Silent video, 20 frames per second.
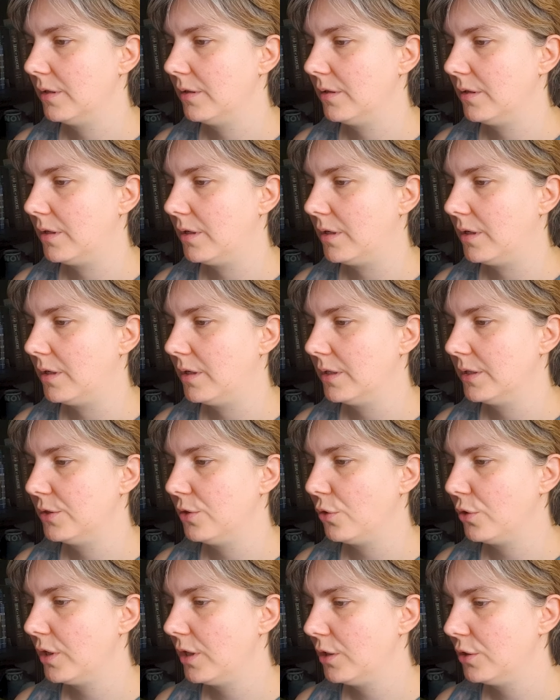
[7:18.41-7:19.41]

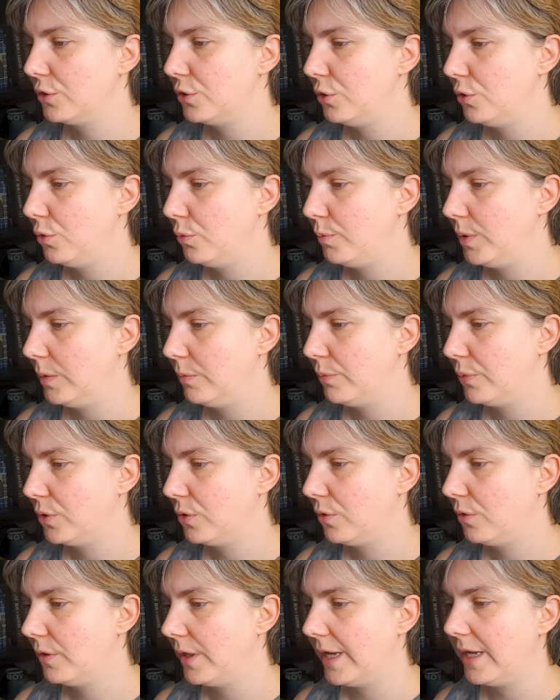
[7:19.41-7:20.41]
talking to people,